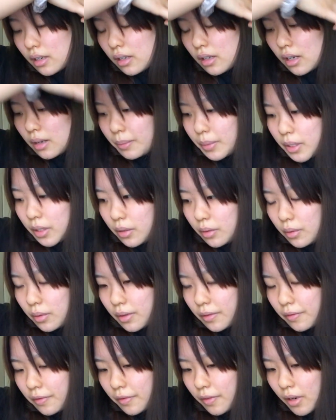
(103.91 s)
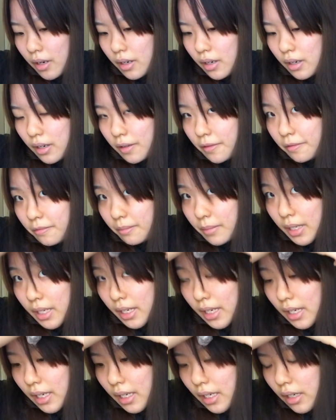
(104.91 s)
up to in front of
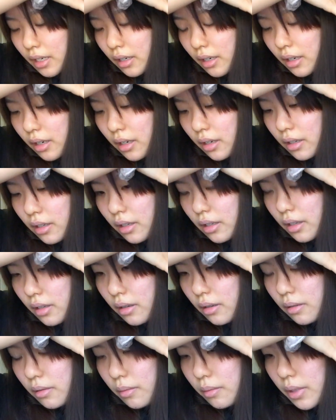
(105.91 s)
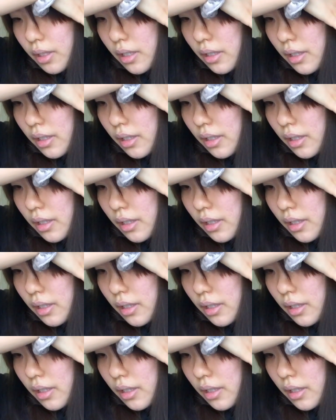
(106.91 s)
my ear, so which